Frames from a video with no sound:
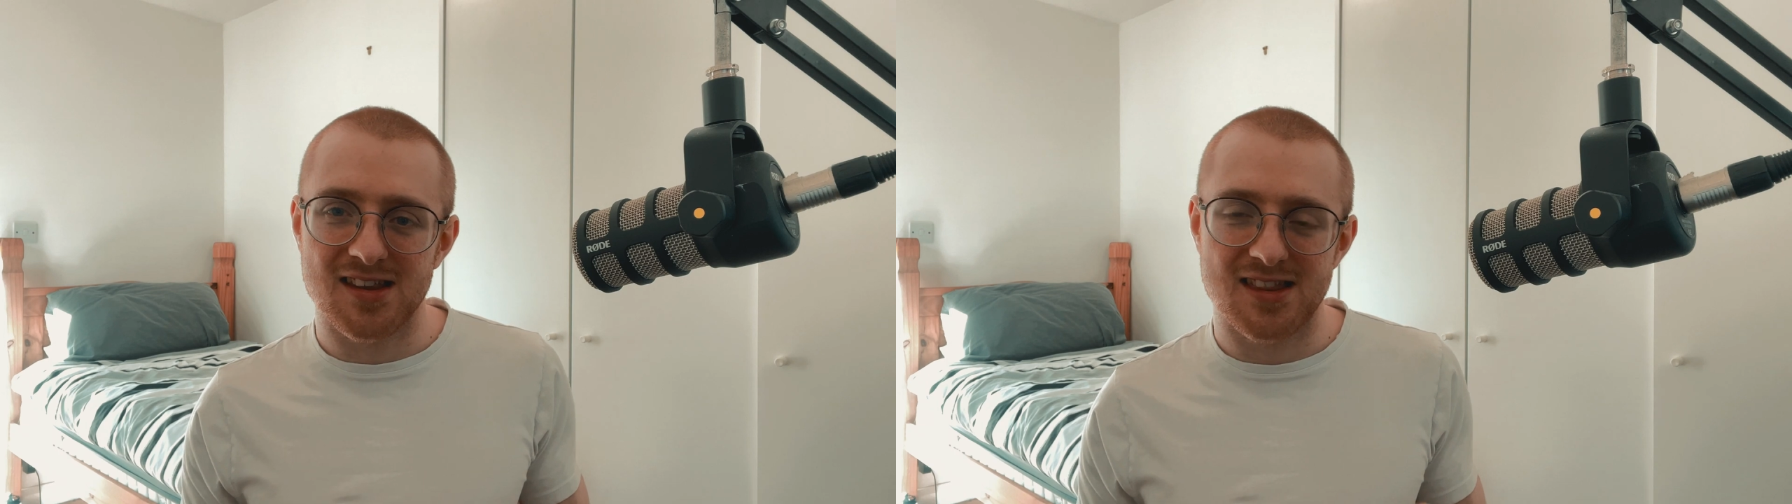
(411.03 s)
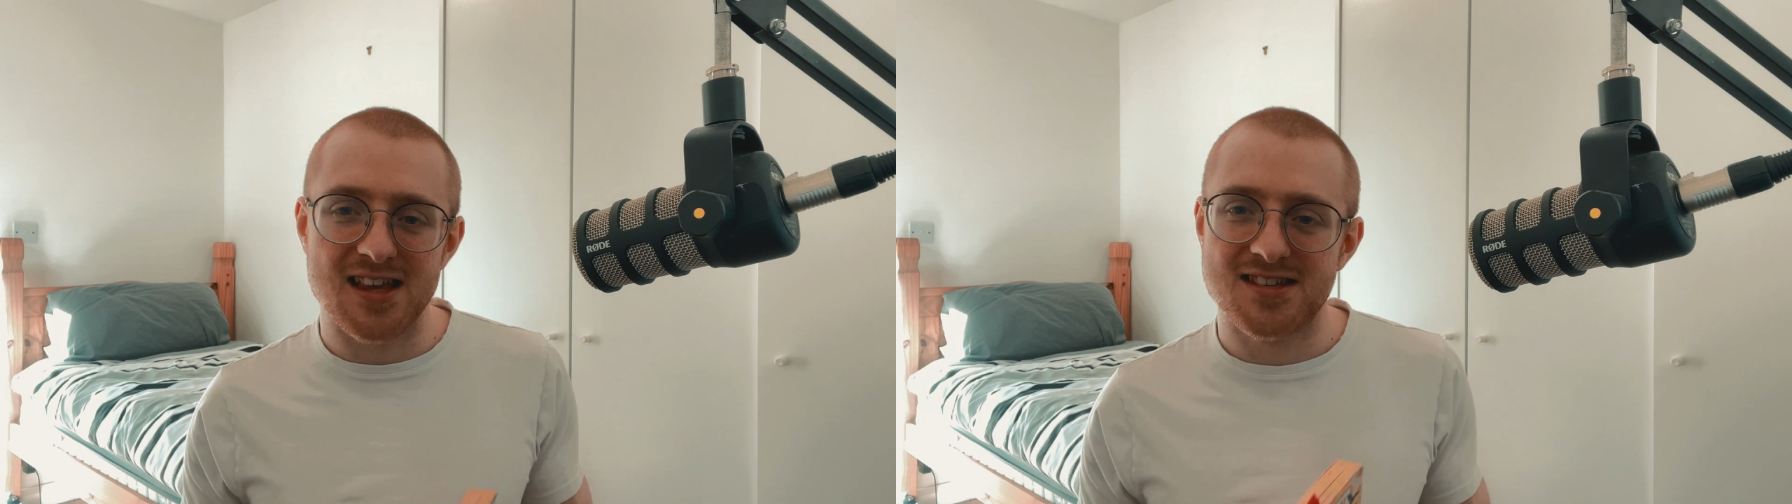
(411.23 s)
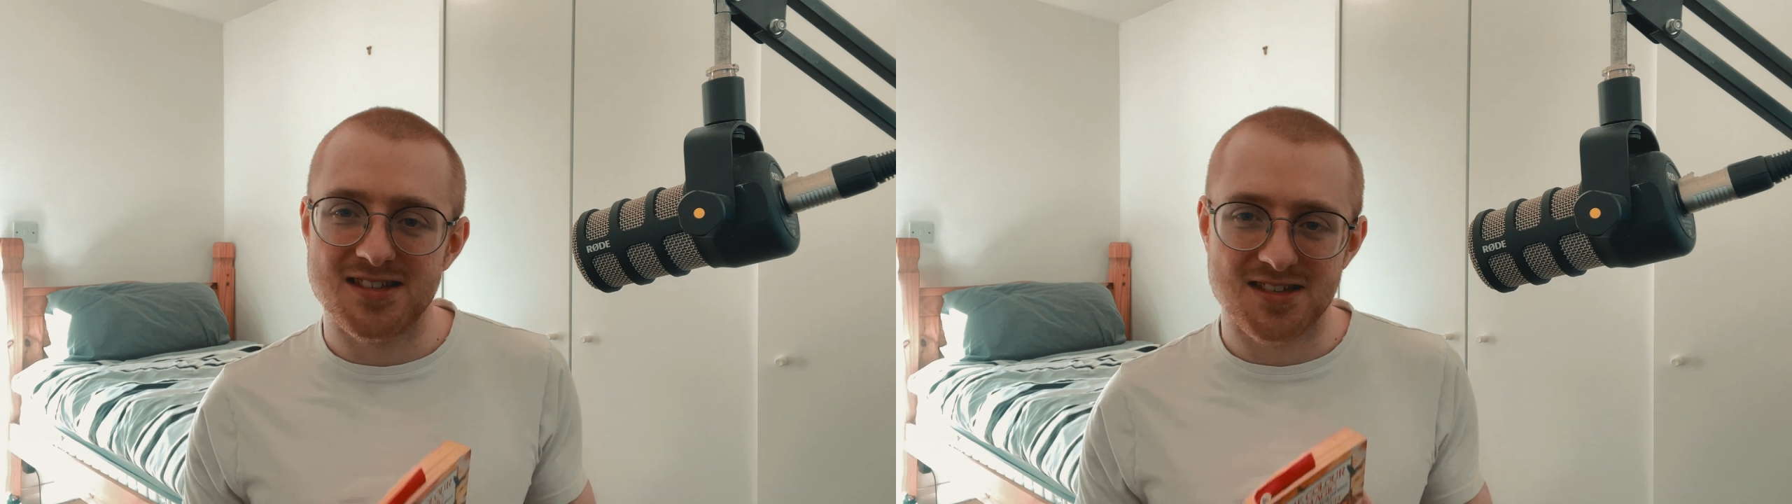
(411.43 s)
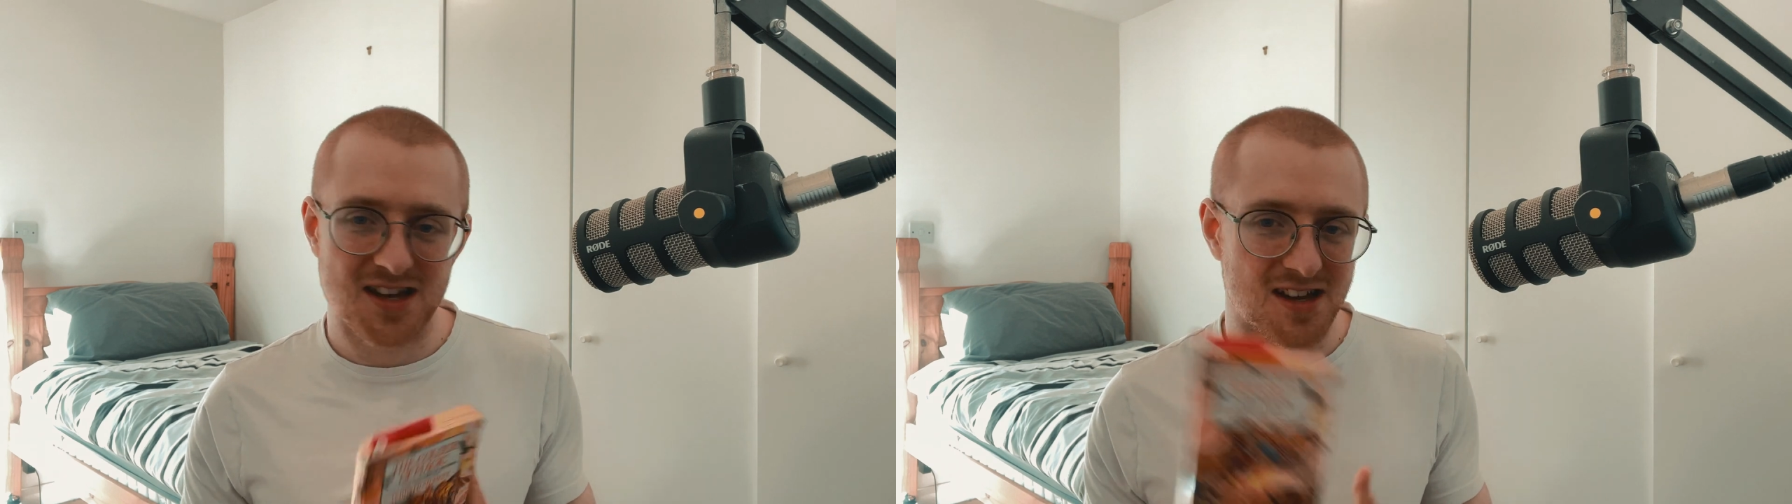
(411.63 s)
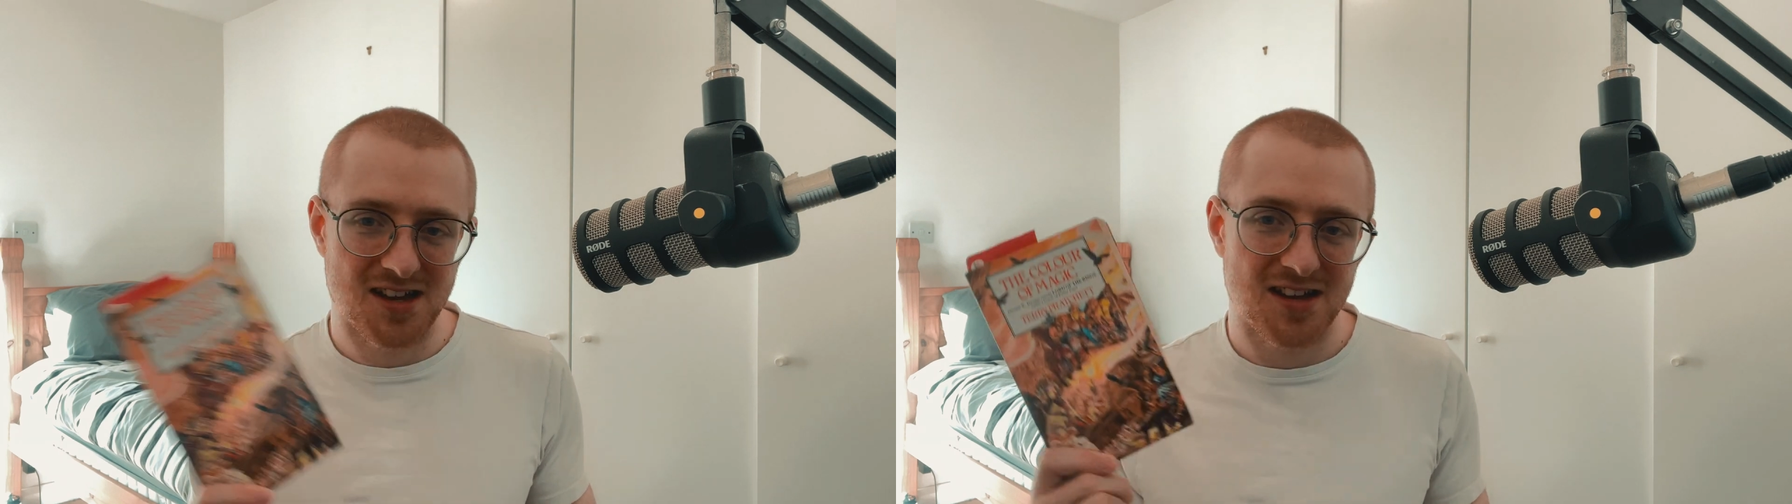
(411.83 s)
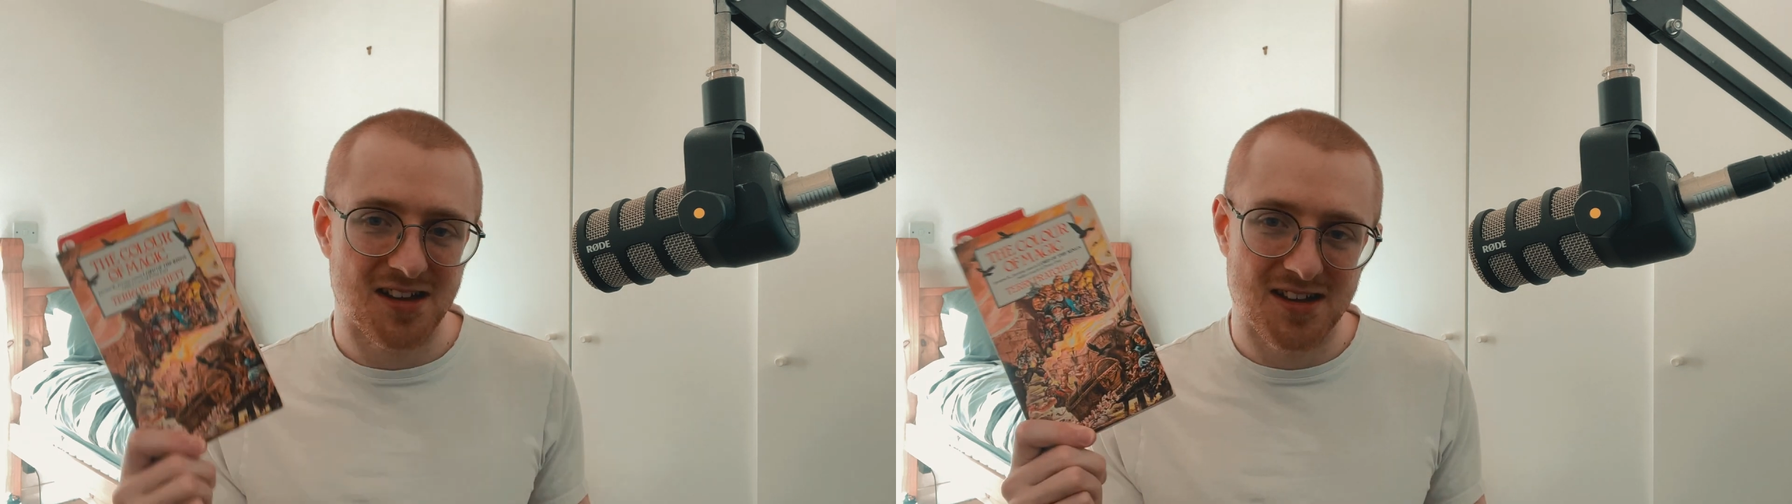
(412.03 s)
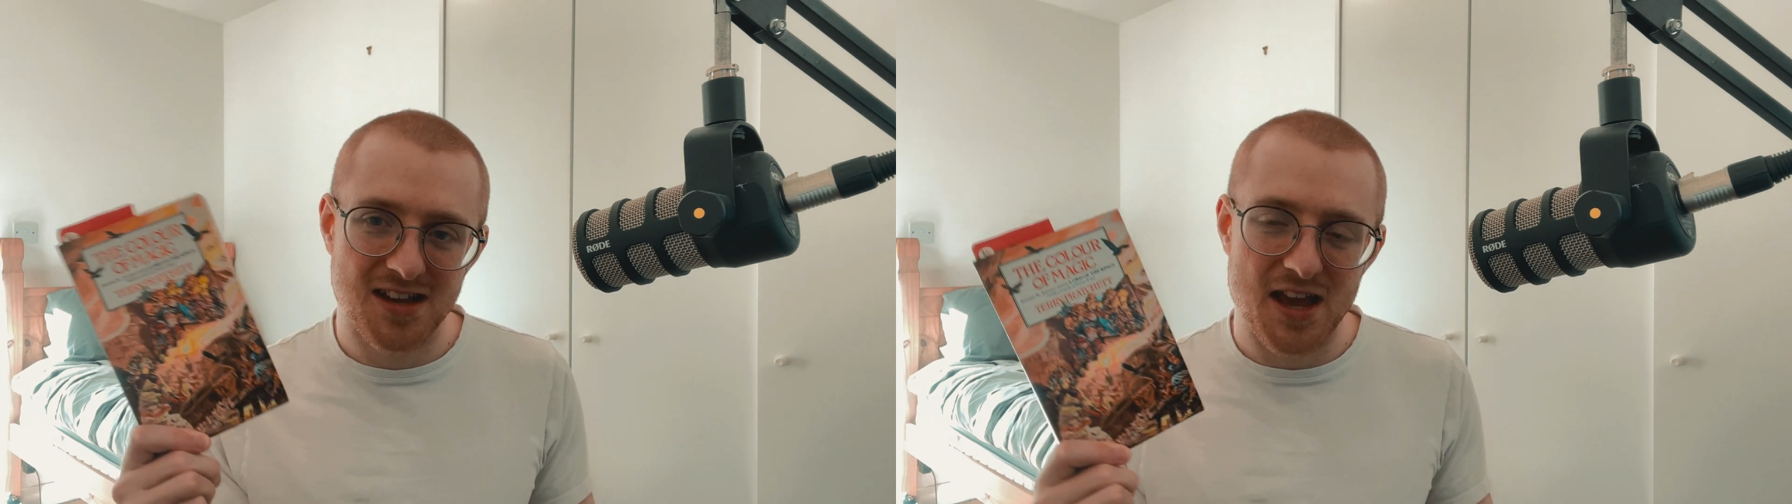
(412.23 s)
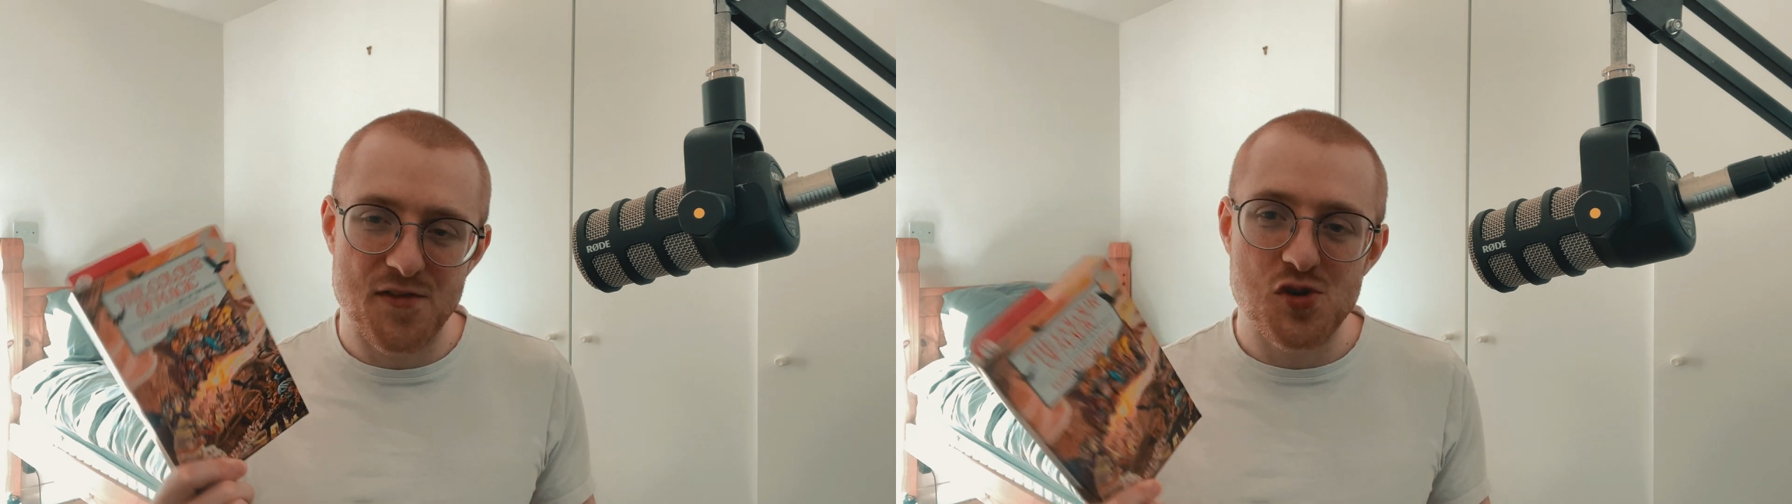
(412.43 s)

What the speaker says: this is, if